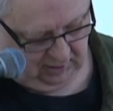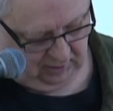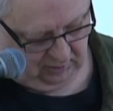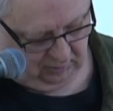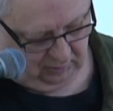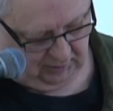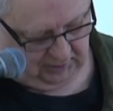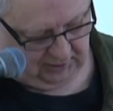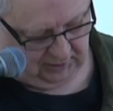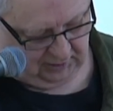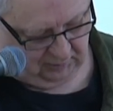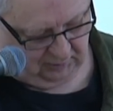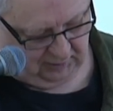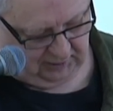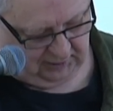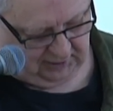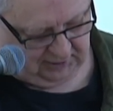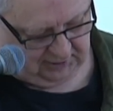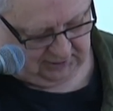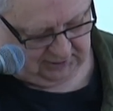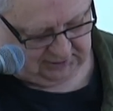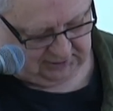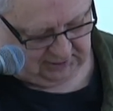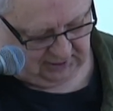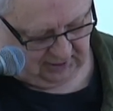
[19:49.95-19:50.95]

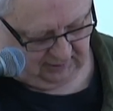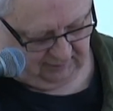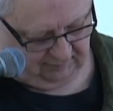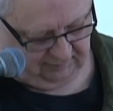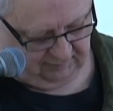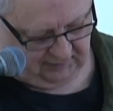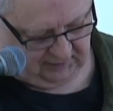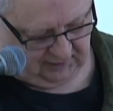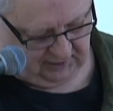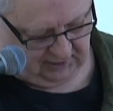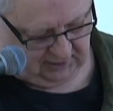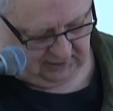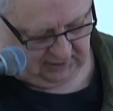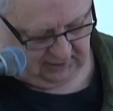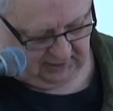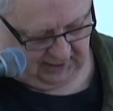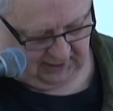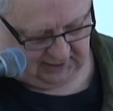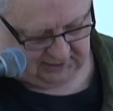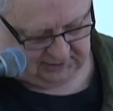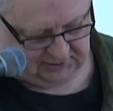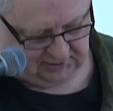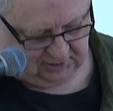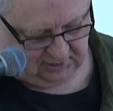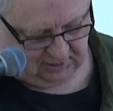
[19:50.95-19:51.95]
winners of the
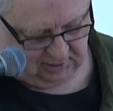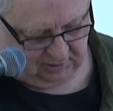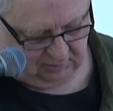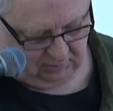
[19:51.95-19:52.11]
National